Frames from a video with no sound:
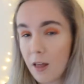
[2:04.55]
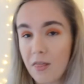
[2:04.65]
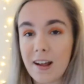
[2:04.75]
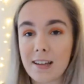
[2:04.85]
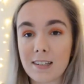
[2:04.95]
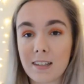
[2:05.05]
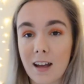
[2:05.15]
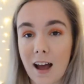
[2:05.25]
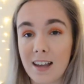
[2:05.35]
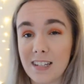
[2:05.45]
This
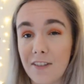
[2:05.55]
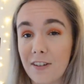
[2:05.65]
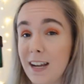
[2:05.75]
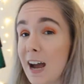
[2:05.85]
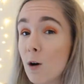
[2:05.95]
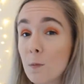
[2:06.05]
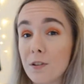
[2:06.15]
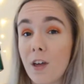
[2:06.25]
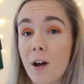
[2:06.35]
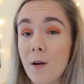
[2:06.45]
has definitely helped
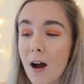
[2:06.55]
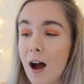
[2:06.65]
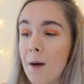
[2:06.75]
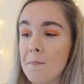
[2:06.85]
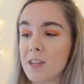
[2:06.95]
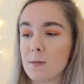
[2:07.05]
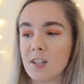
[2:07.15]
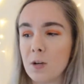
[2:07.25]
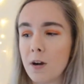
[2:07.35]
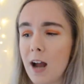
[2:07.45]
though,
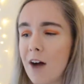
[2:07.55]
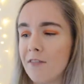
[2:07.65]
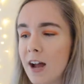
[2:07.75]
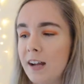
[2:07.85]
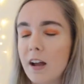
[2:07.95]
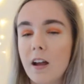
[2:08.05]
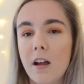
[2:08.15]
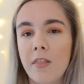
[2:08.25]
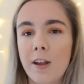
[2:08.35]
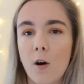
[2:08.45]
especially when I have like
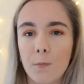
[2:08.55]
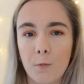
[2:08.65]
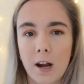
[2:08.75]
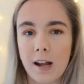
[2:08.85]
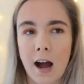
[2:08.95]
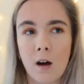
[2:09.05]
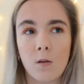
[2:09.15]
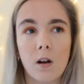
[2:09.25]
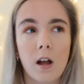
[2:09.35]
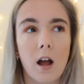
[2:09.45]
the odd breakout,